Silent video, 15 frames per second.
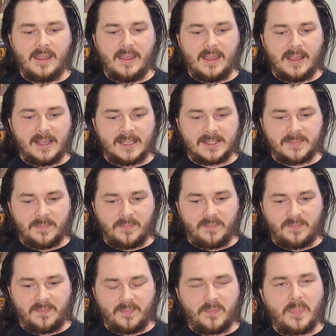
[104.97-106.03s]
is
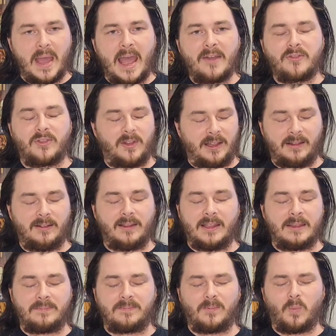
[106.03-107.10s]

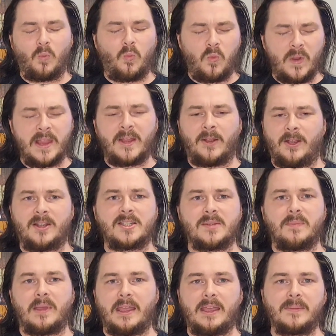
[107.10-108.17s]
bafflingly weird to
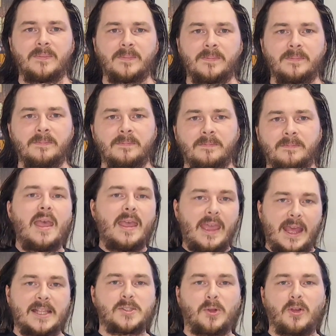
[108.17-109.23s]
me.
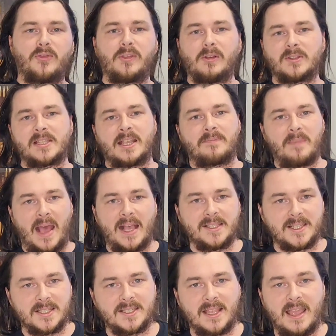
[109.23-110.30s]
And it sort of feels like
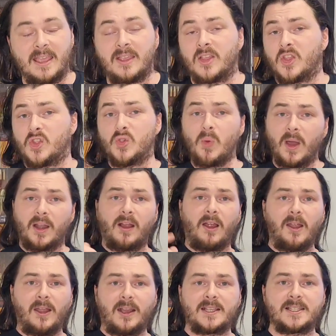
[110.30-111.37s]
Mazda saying, you want an
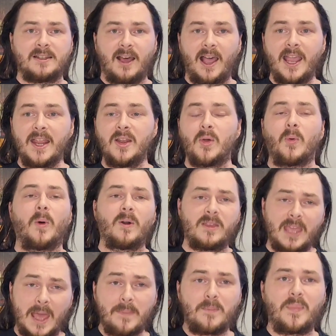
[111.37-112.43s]
RX-9? Well,
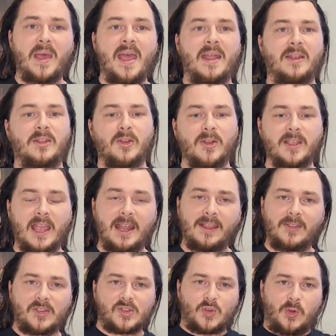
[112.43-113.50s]
get Ben. You're
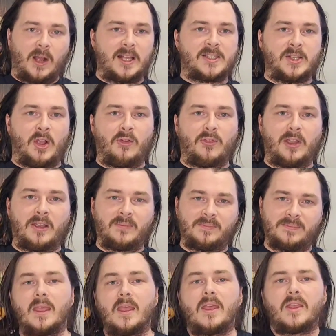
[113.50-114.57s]
getting this crossover.
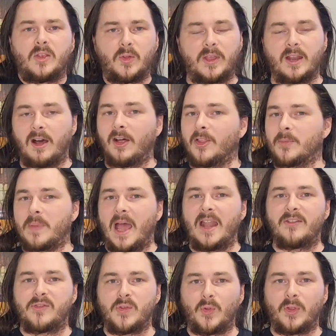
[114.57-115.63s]
You'll get all the
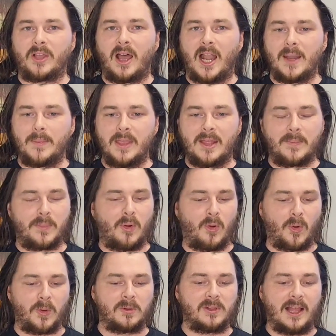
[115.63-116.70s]
bad fuel economy and
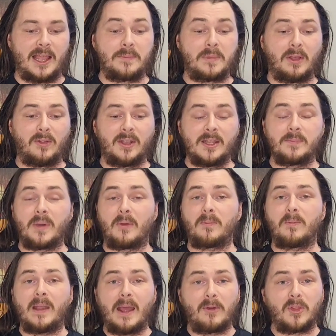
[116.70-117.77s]
poor reliability, but
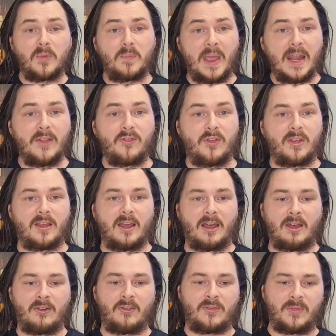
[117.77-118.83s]
without the benefit
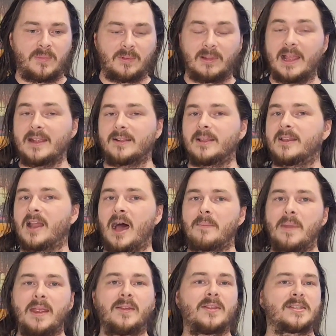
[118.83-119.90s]
of likely not
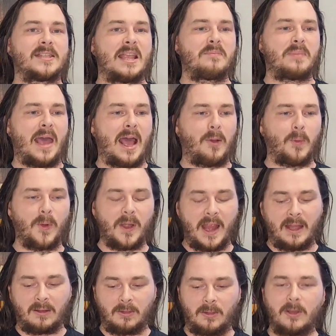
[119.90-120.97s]
making the same power
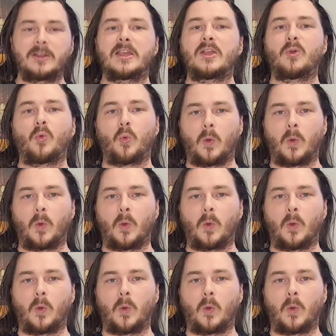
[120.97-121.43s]
and looking